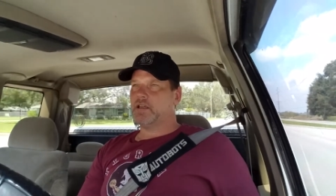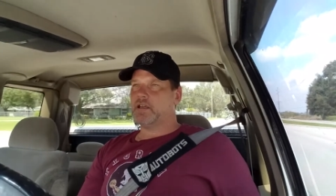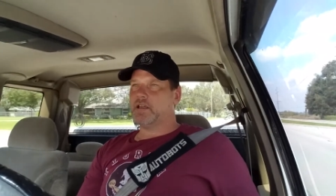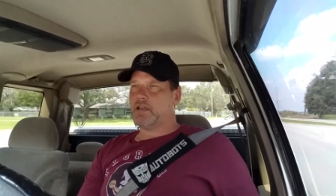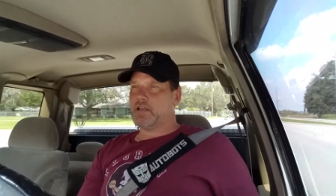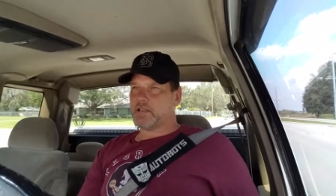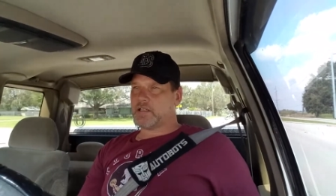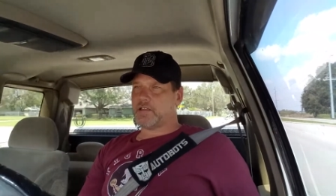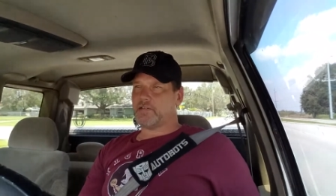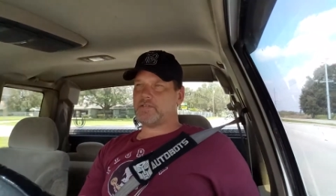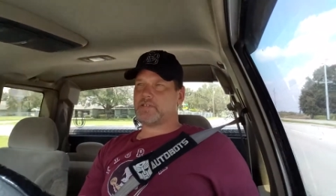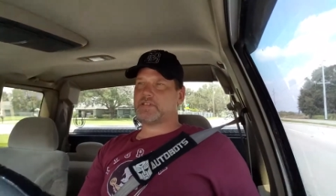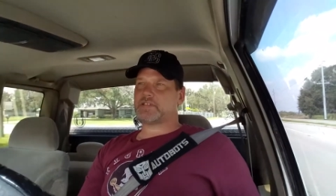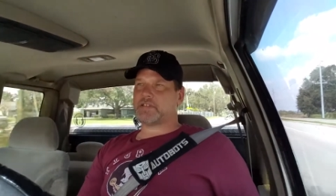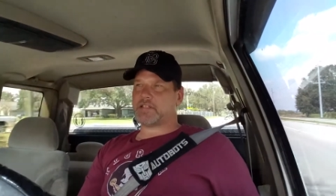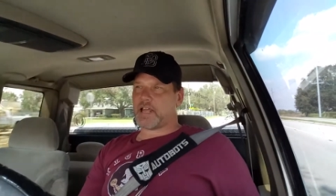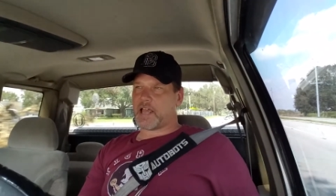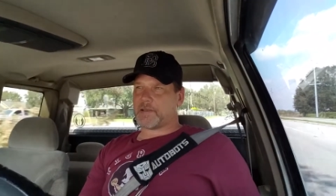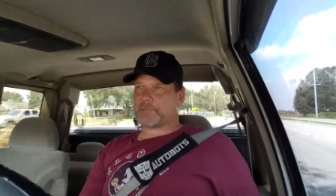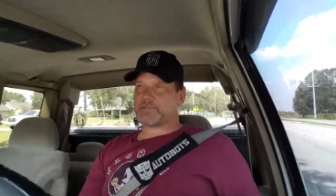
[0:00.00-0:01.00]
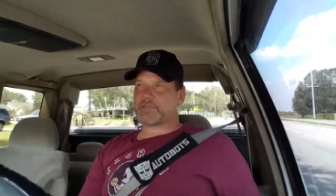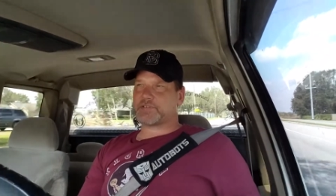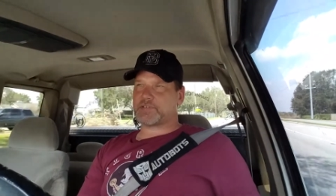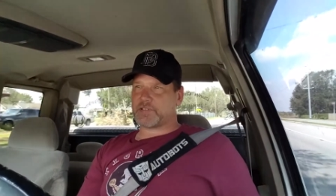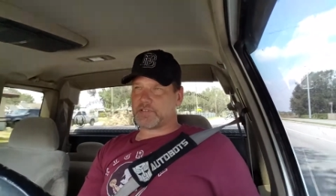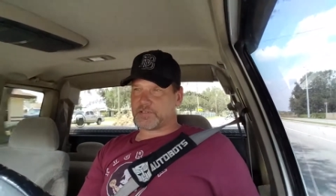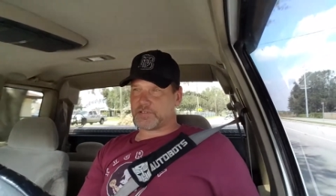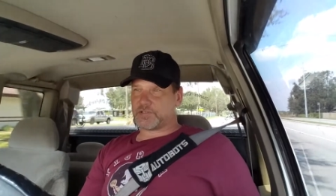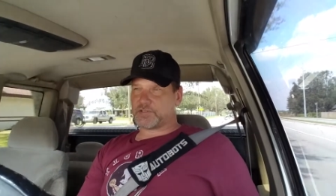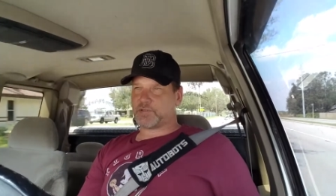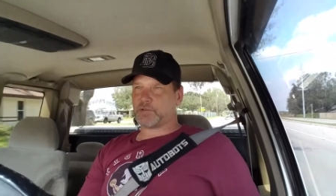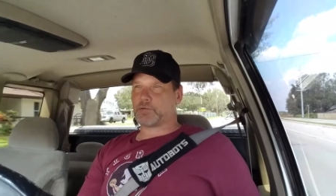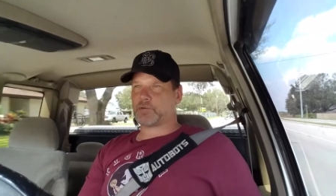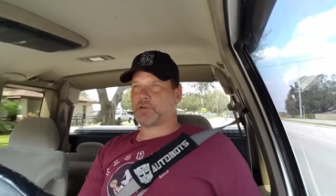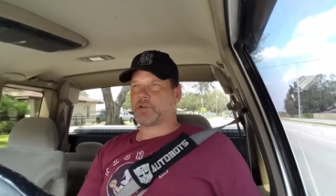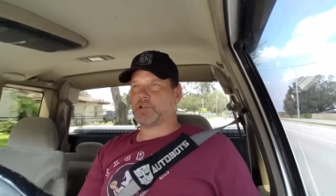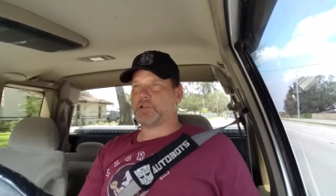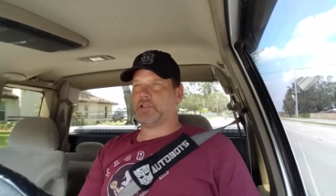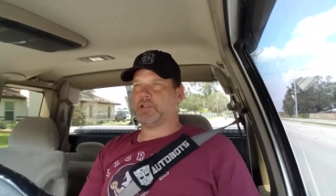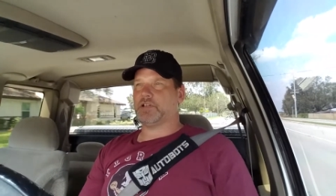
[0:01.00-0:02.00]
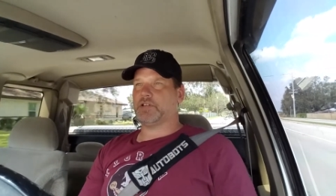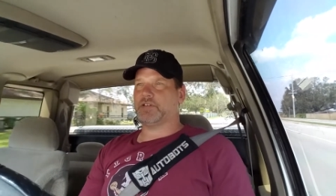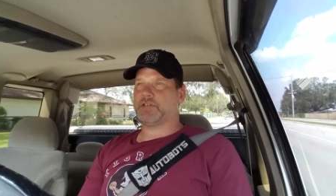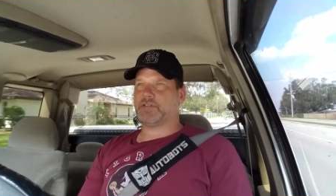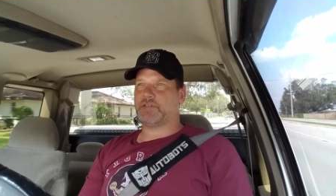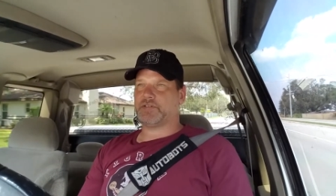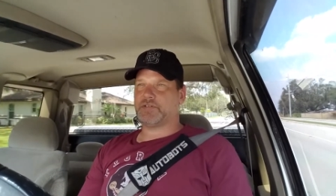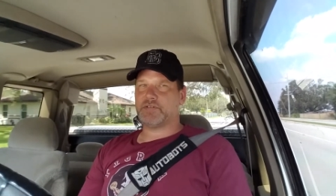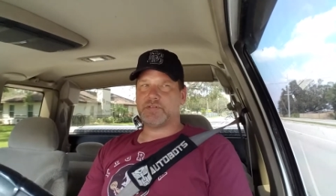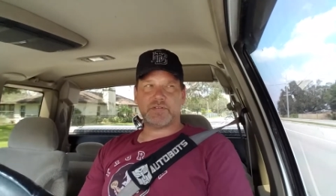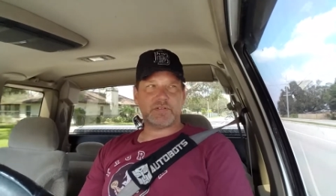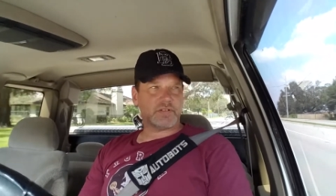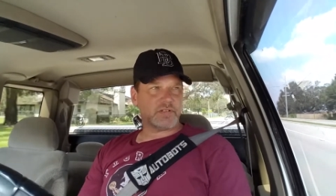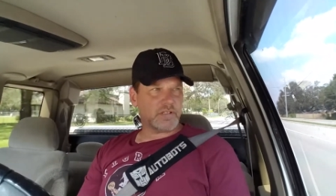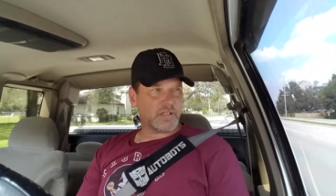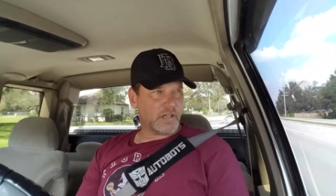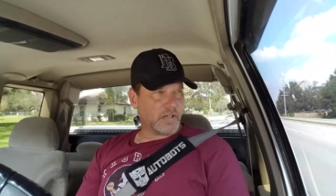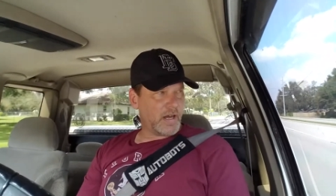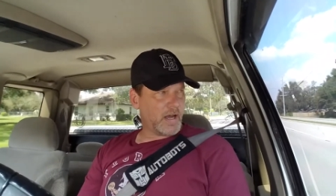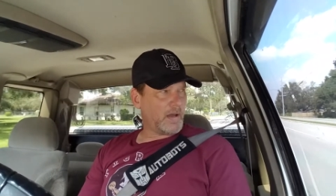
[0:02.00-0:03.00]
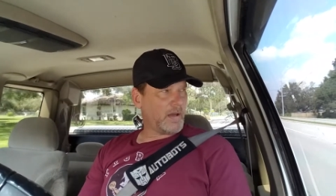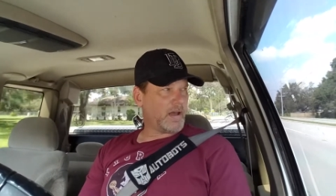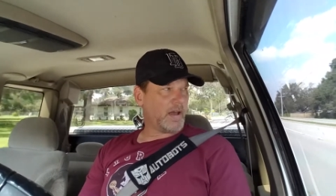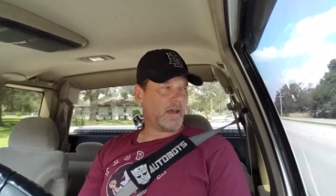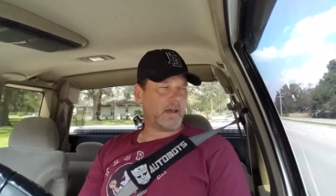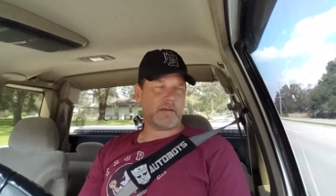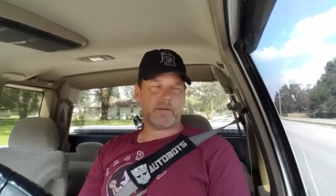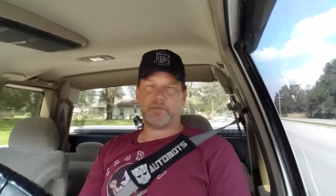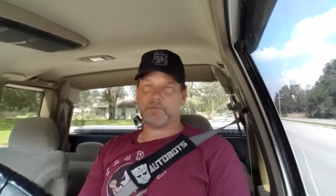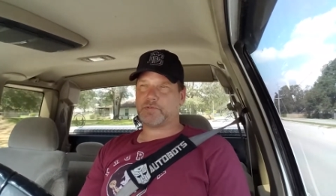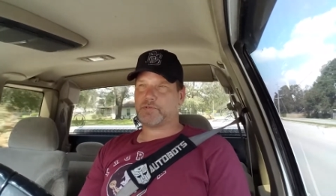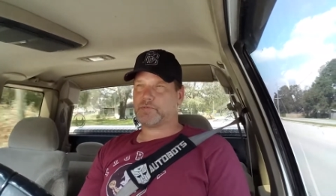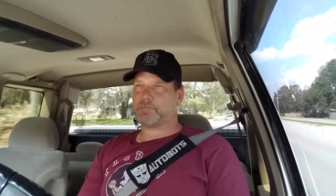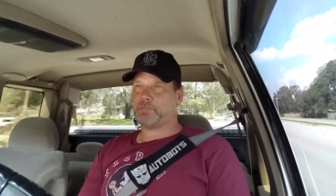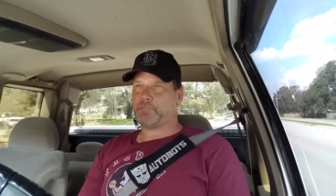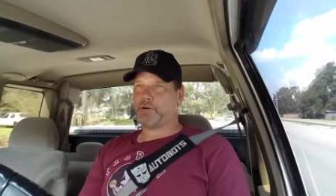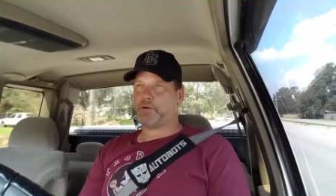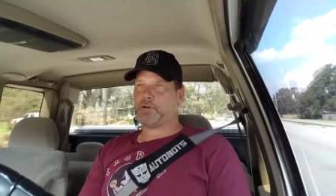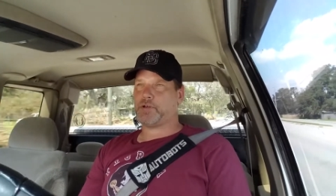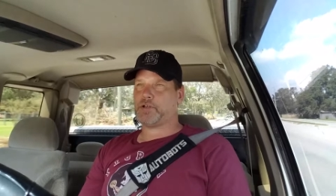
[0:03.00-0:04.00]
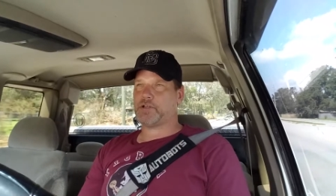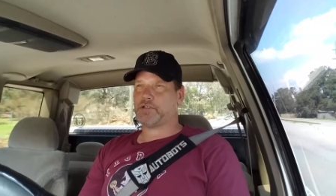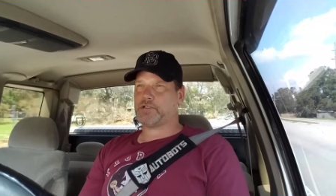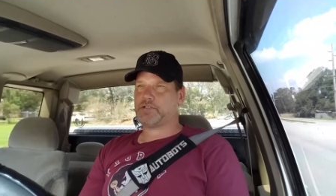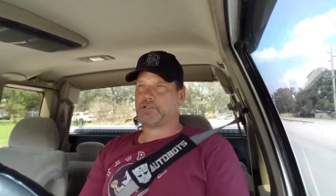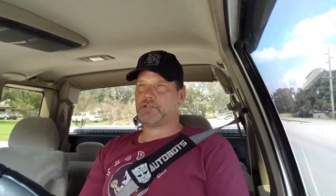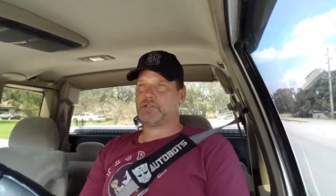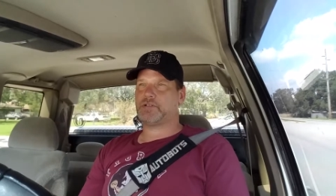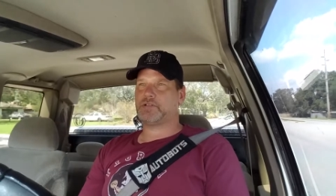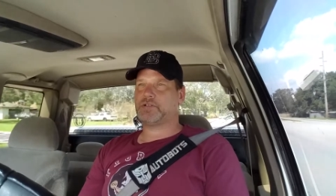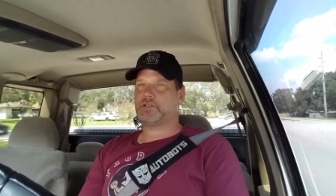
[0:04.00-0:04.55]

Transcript: And to give you synopsis of the story is, you know, I was pushed,